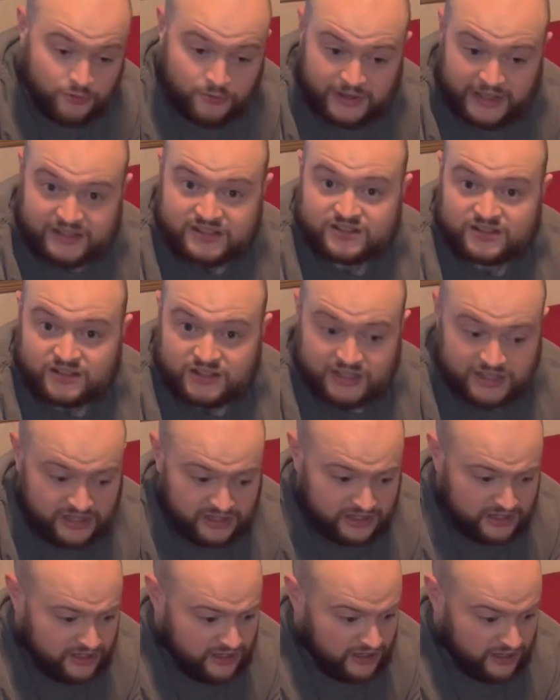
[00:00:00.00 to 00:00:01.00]
that's the
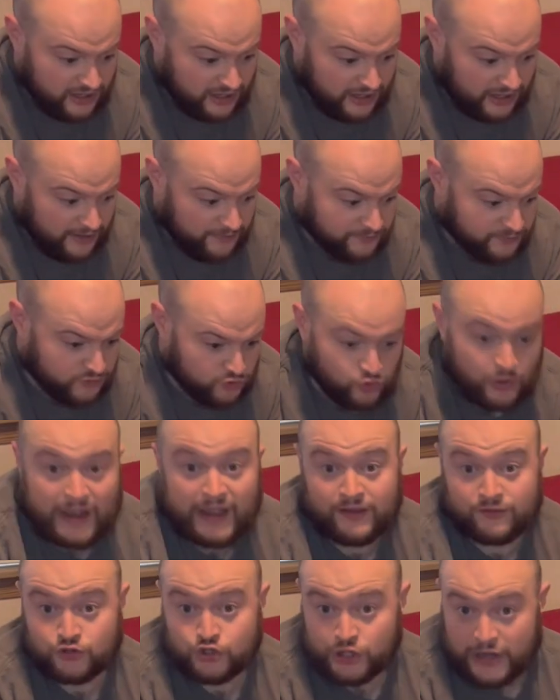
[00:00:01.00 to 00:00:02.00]

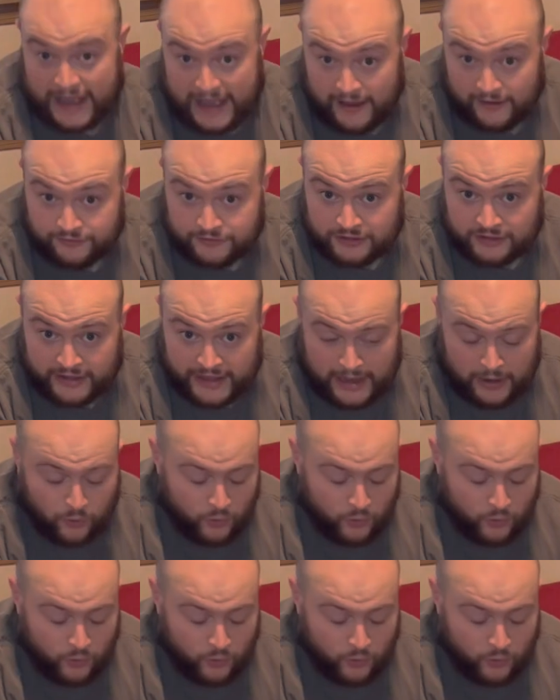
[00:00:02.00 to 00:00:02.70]
drive shaft in that